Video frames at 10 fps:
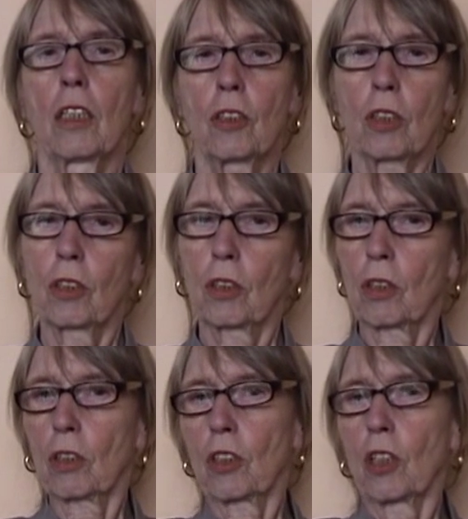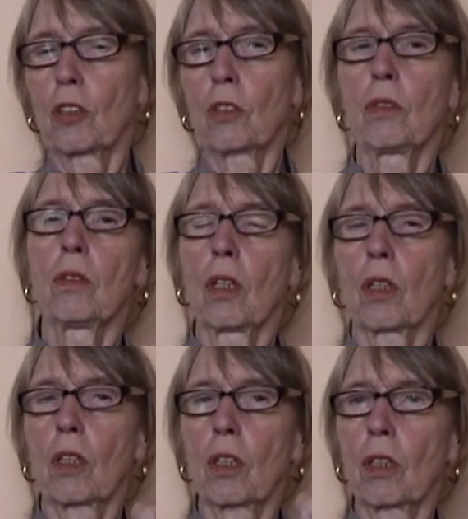the nurse drew
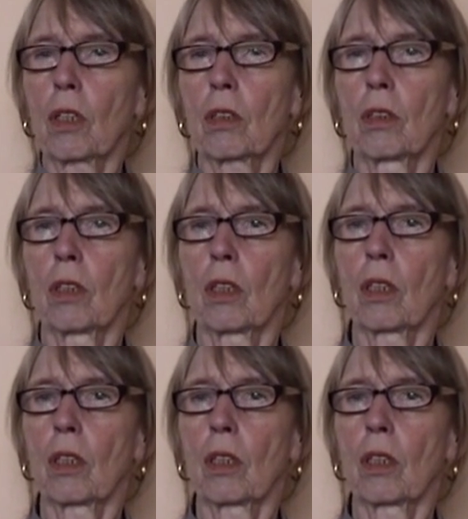a curtain